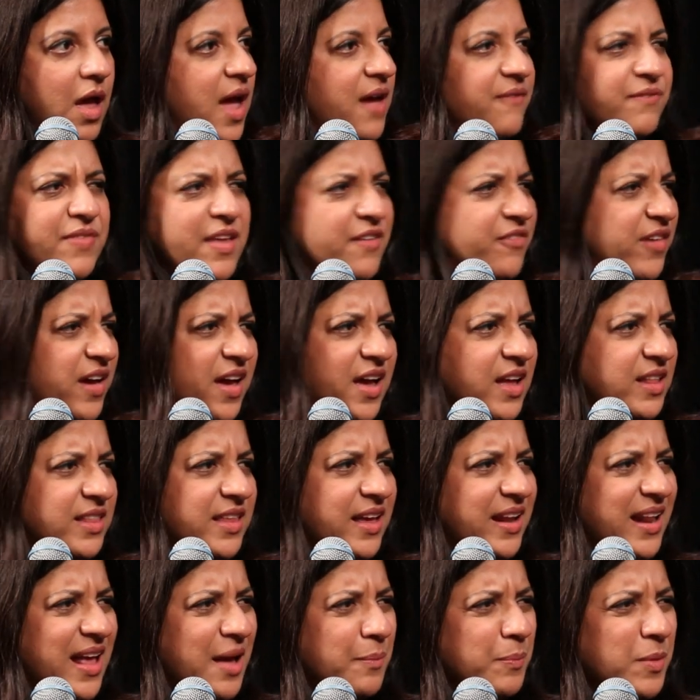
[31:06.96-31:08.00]
I've never had
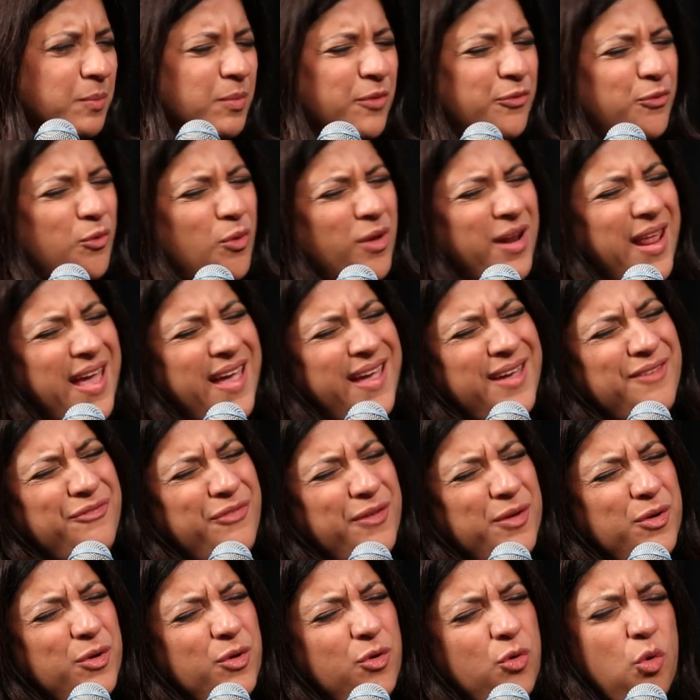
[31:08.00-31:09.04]
that happen before, and I have
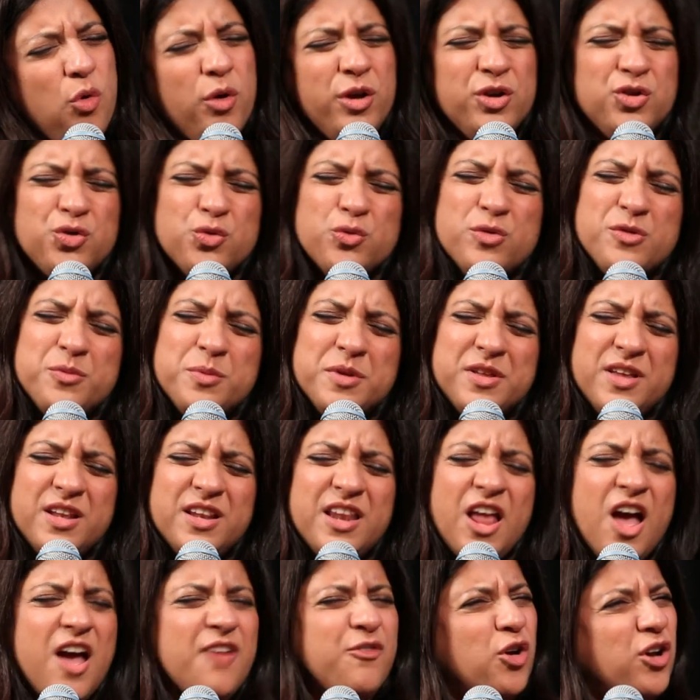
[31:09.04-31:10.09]
no issues with it.
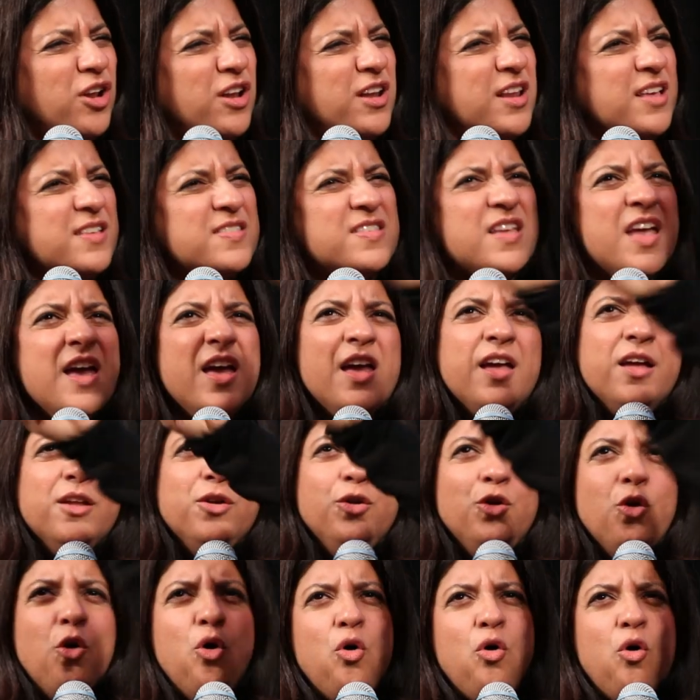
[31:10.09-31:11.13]
Now I've got a list.
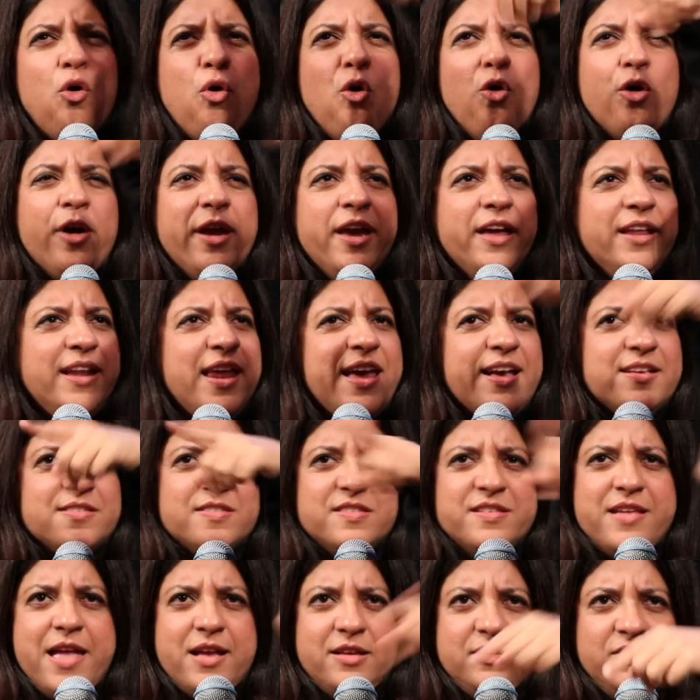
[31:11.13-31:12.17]
No, okay, next.
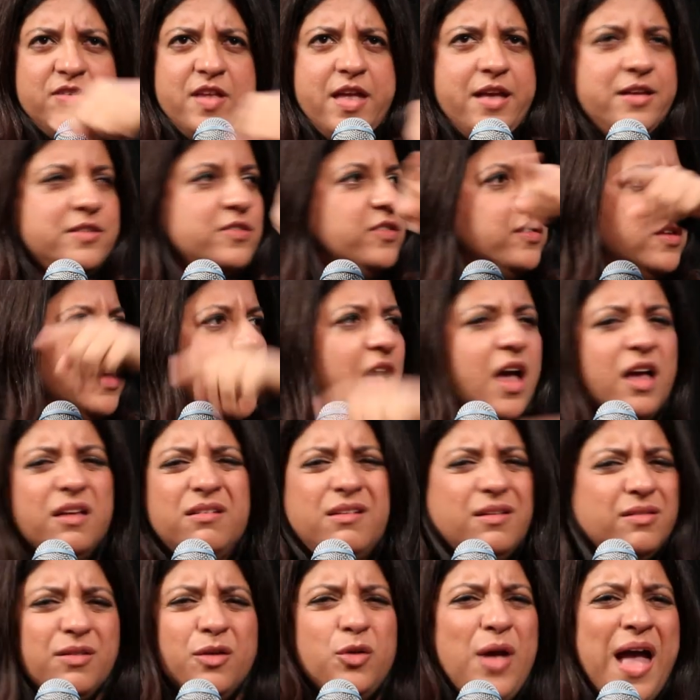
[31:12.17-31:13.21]
Yeah,
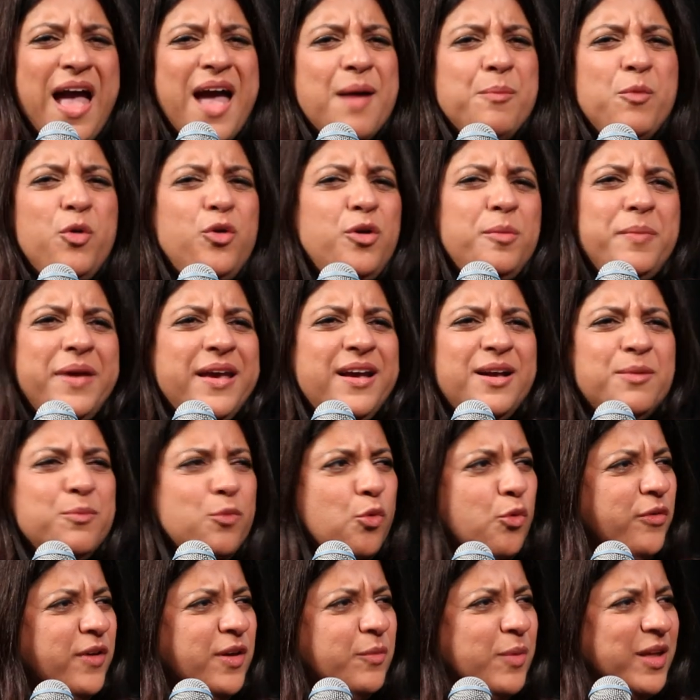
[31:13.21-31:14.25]
I'm going to make a
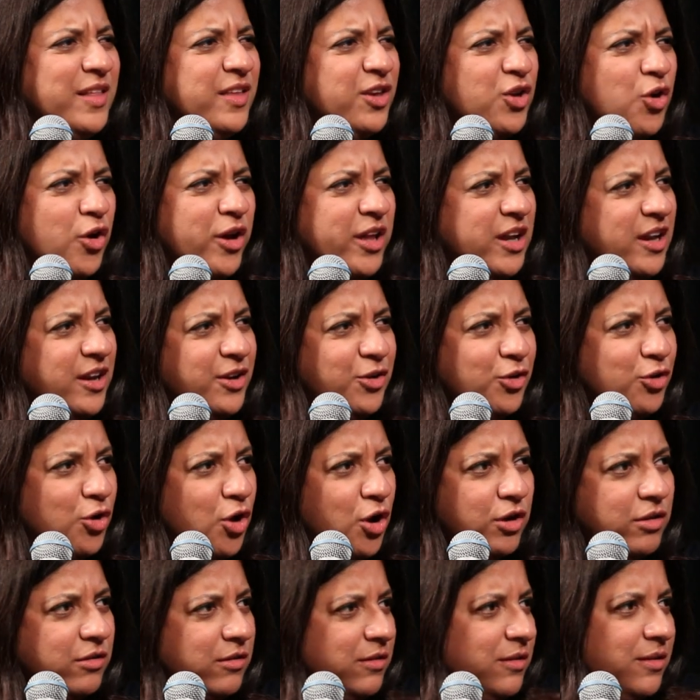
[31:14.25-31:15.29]
movie whether you're in it or
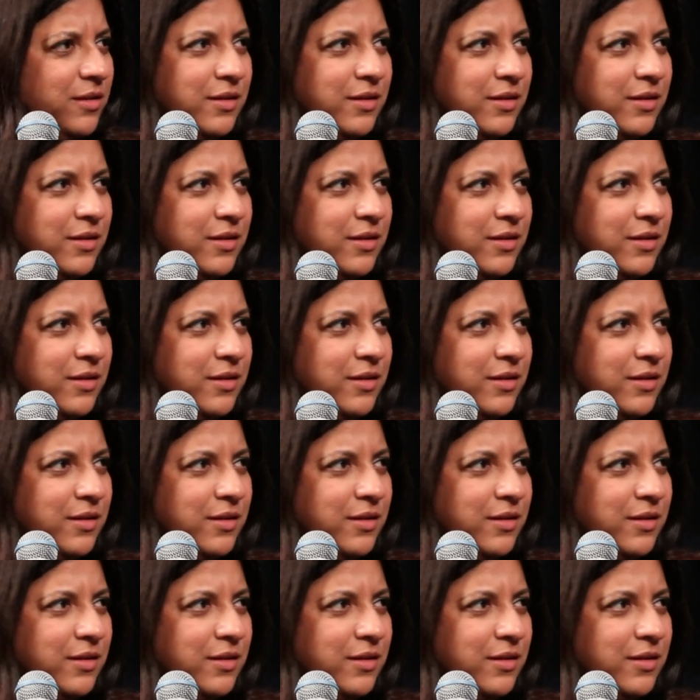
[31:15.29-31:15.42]
not.